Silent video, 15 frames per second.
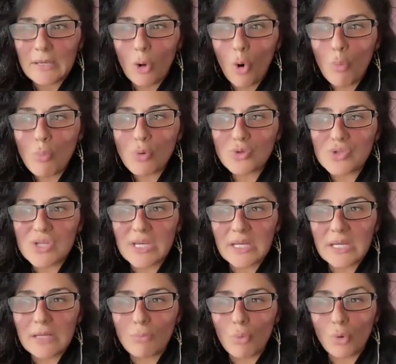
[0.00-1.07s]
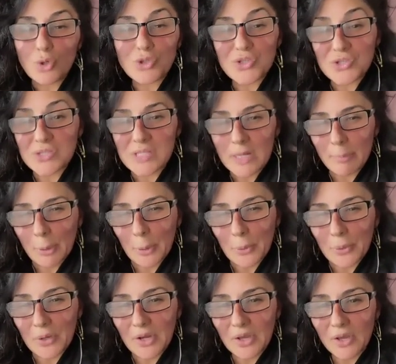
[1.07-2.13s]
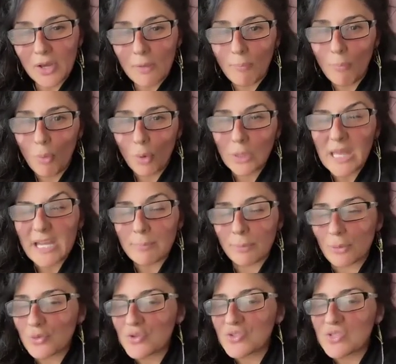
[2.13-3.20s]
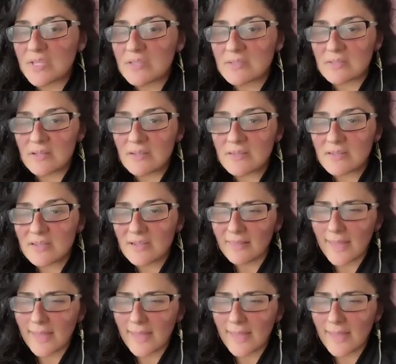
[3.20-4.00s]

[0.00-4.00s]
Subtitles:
almost getting more stubborn, more like persistent.